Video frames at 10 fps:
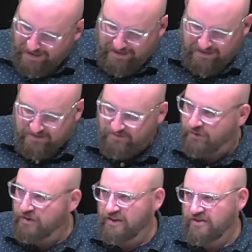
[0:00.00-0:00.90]
It's
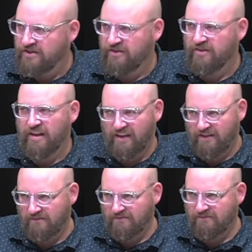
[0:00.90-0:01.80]
foolish to
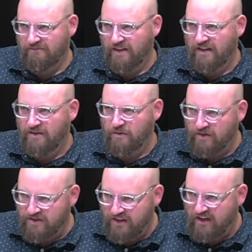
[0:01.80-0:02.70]
think that
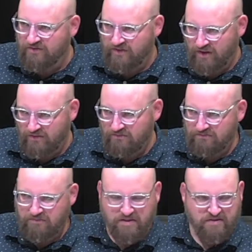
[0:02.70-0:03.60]
your cell phone,
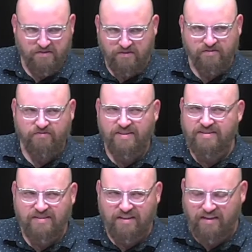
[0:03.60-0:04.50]
this
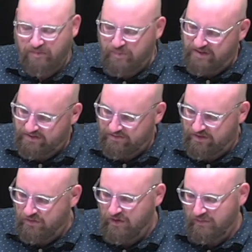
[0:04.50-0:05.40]
sophisticated piece of
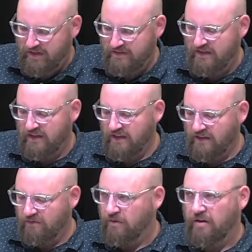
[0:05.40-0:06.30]
equipment,
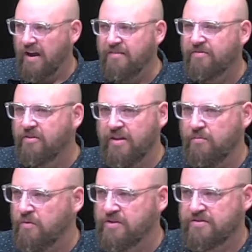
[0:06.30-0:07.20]
wherever
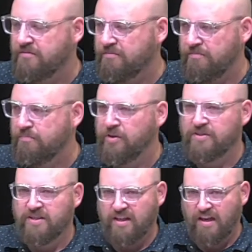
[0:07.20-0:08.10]
it was put
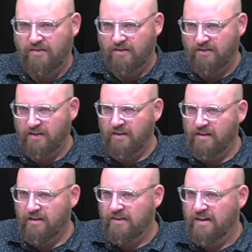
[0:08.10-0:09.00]
together,
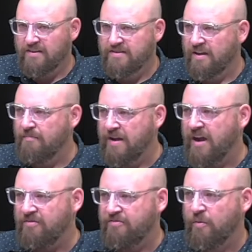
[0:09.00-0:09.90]
that it's
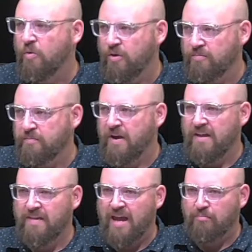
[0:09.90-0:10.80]
somehow formed by
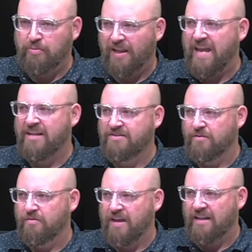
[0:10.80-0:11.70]
that plant
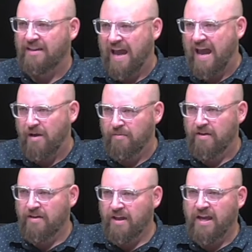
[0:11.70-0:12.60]
or that lab
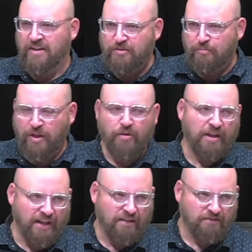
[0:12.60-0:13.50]
exploding.